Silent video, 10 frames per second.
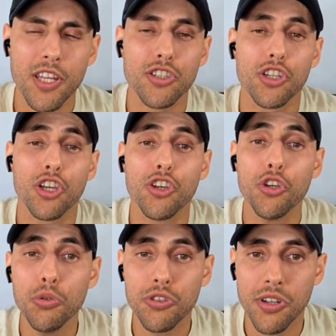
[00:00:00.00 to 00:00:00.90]
think it's a
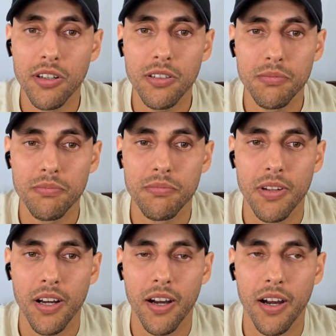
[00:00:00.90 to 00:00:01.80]
huge deal
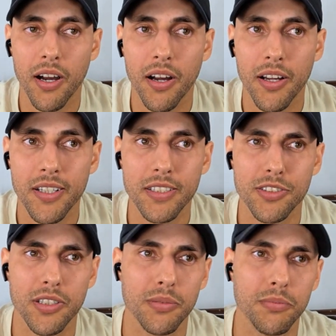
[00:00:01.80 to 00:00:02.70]

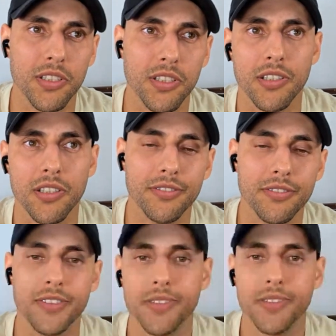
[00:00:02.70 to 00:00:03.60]
in terms of
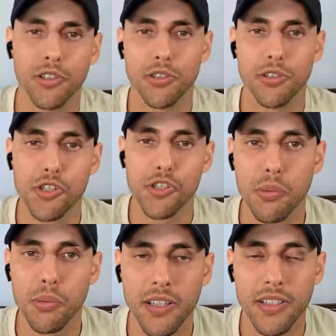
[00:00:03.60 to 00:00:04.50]

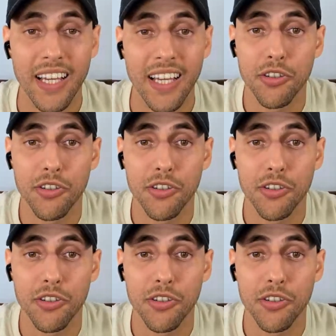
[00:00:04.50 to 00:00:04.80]
divisional play because